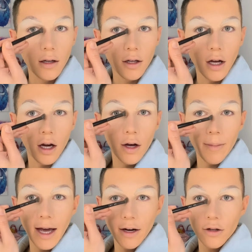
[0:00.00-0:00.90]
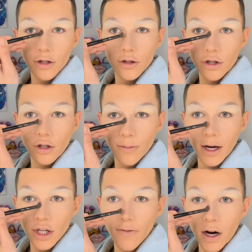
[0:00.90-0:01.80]
Y'all know me, I don't do too
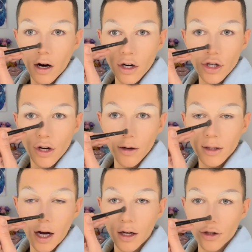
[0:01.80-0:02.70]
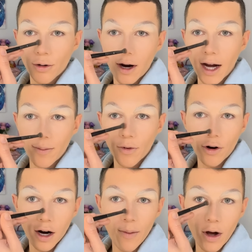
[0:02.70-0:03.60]
much of a harsh nose contour
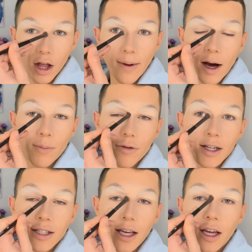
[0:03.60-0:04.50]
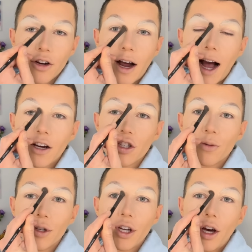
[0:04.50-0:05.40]
anymore. I'm all about embracing your
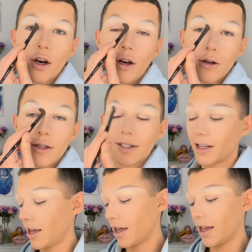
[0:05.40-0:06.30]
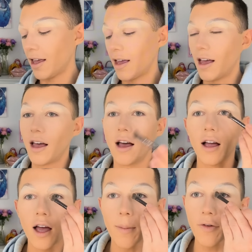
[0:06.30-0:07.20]
actual nose.
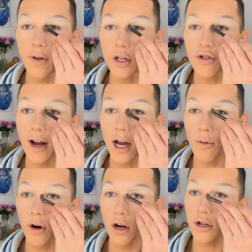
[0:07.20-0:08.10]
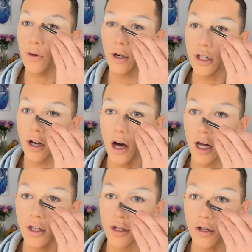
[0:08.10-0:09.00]
Coming from the drag world, we're
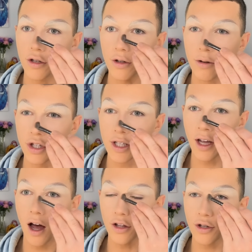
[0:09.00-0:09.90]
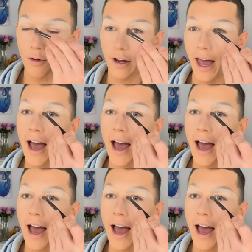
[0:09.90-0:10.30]
taught to just contour the